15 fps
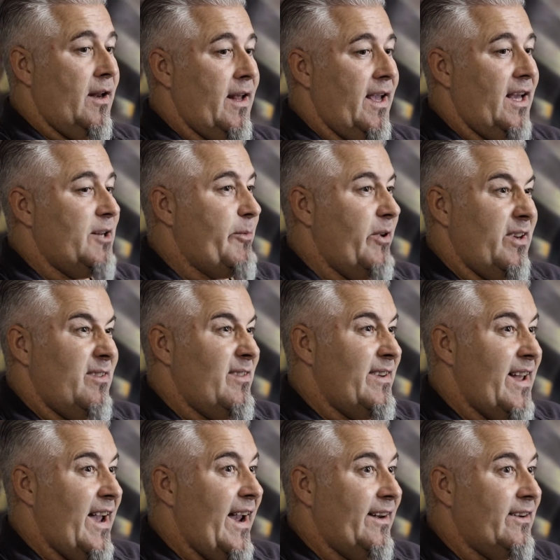I had about
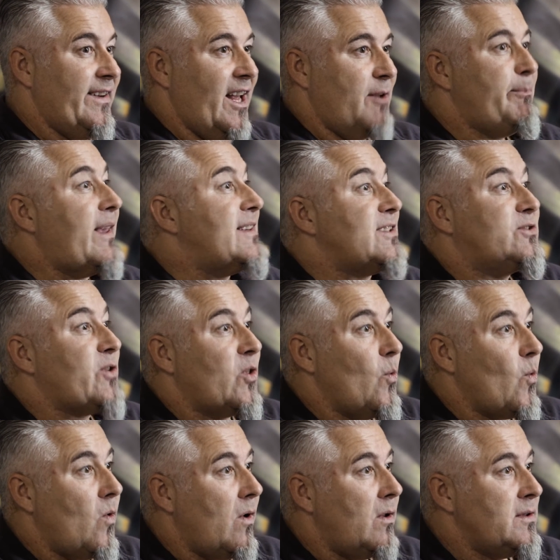9 or 10 pieces on the
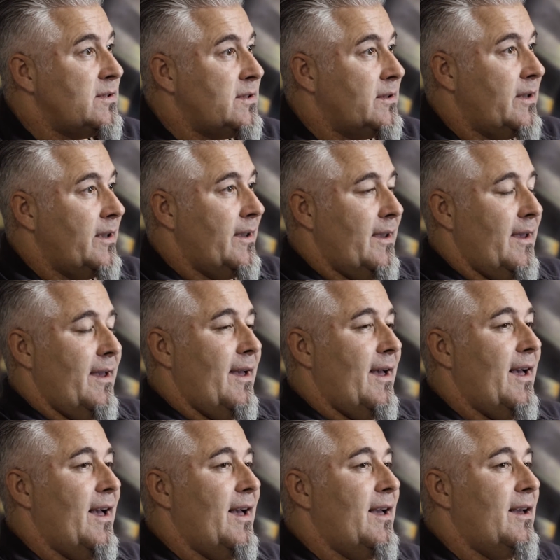walls,
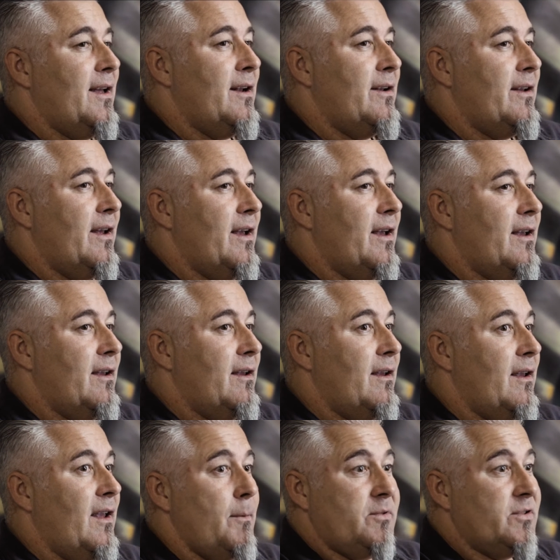and
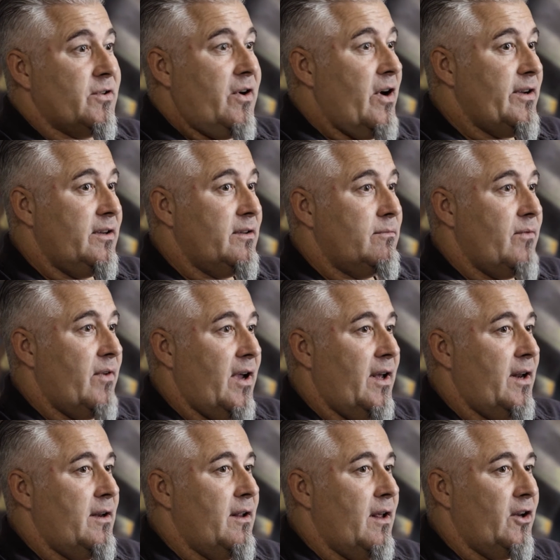it was crowded
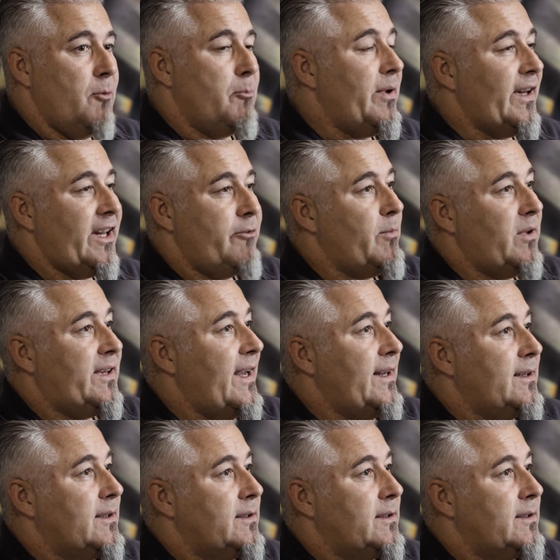and an unbelievable night.